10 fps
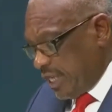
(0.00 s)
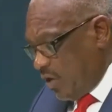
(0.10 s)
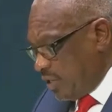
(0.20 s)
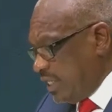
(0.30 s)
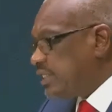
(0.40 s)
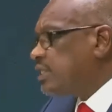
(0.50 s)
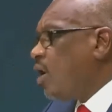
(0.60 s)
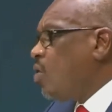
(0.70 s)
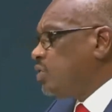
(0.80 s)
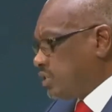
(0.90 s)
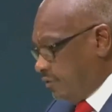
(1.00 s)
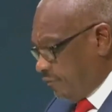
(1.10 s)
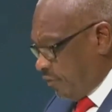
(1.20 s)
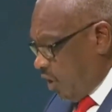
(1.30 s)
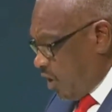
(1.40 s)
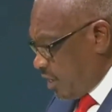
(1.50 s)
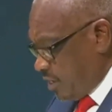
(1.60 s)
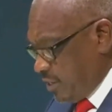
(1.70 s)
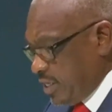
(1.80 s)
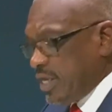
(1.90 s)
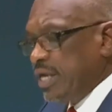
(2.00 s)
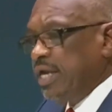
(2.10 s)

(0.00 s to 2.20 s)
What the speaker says: southeast coast of Florida